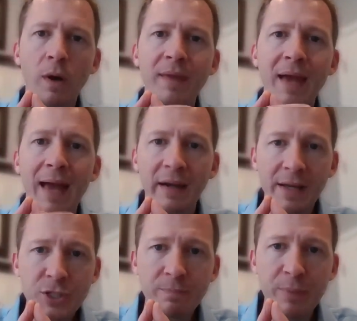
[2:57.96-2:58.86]
Well,
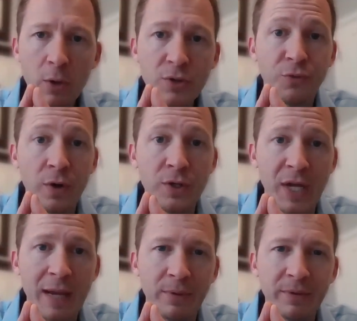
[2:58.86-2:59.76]
let's suppose, for
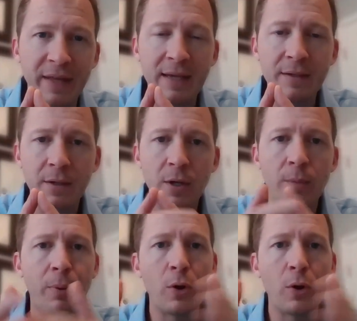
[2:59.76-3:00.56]
example, that